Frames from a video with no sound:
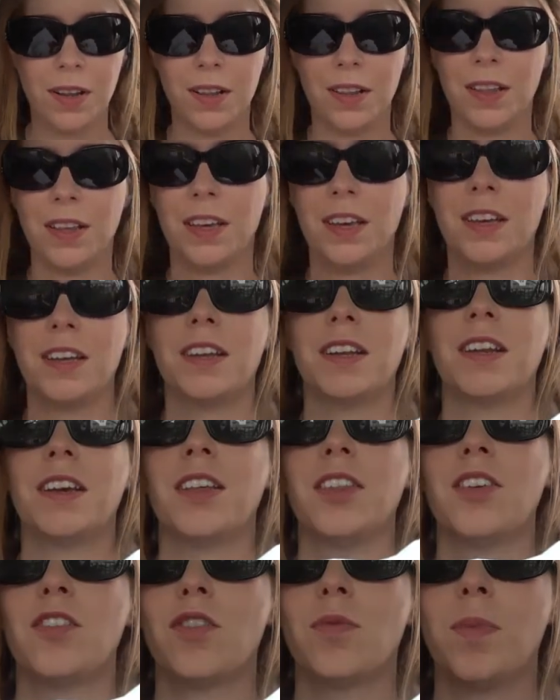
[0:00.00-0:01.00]
Like
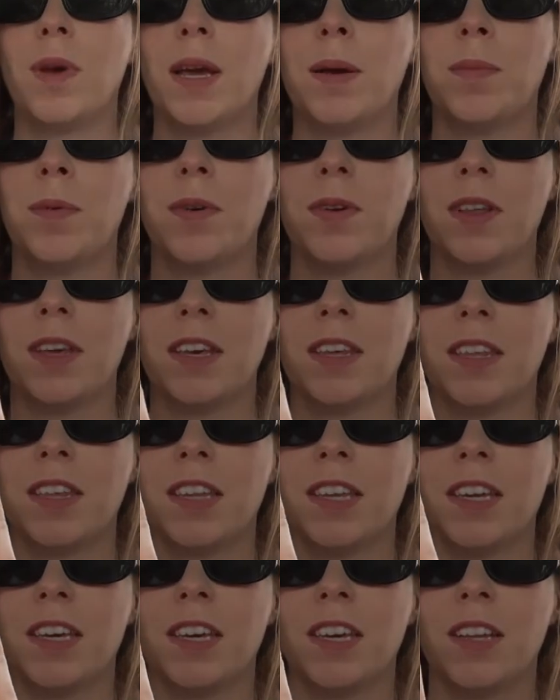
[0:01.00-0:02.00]
now there's paper like
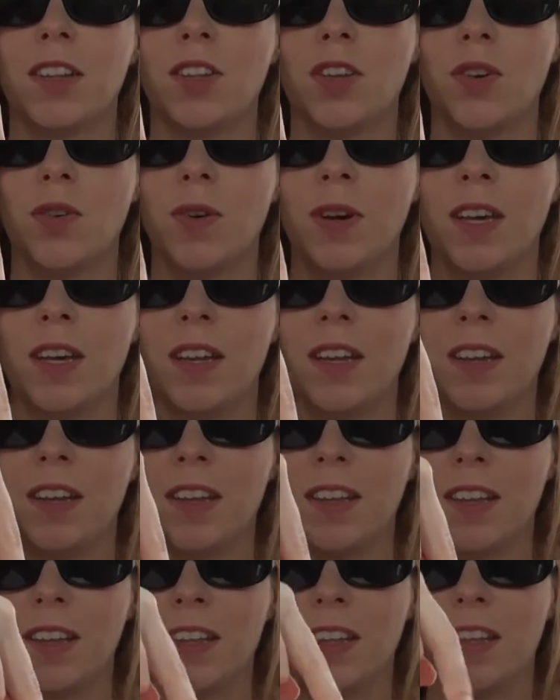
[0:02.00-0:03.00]
sticking to it
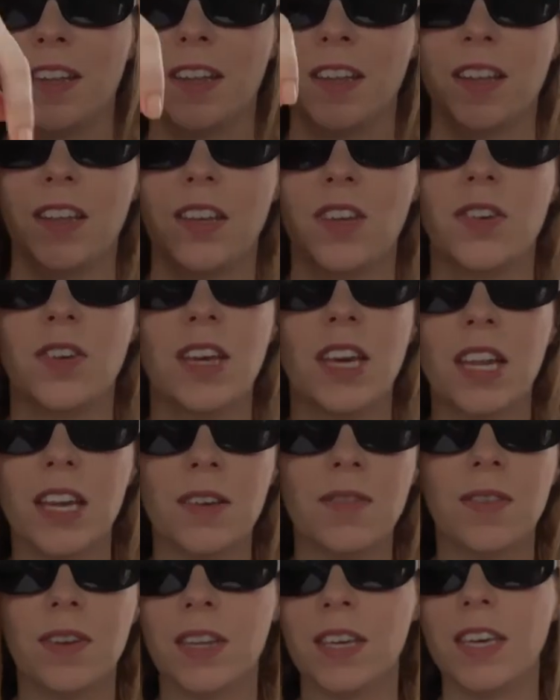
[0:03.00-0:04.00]
that you can't
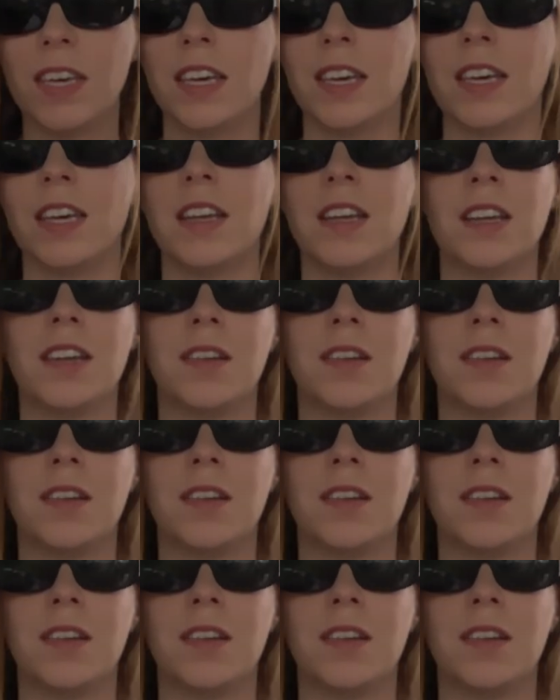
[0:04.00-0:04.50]
even eat.